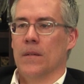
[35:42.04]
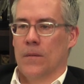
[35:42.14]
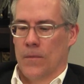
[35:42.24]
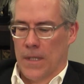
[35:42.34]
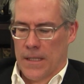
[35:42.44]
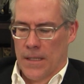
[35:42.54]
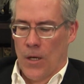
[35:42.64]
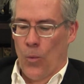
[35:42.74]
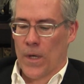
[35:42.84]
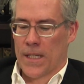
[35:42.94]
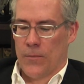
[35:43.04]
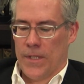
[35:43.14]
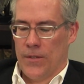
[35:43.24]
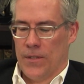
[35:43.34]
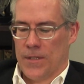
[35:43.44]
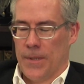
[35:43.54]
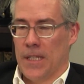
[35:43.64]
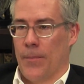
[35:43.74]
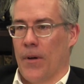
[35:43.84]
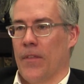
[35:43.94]
Right. What can we do to speed
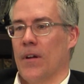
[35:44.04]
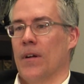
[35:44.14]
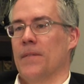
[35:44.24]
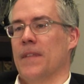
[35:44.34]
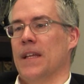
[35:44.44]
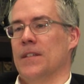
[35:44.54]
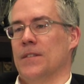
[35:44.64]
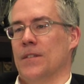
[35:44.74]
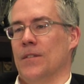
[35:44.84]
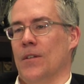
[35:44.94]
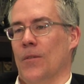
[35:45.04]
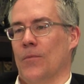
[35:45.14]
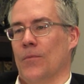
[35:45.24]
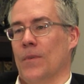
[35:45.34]
up? Are there things, you know,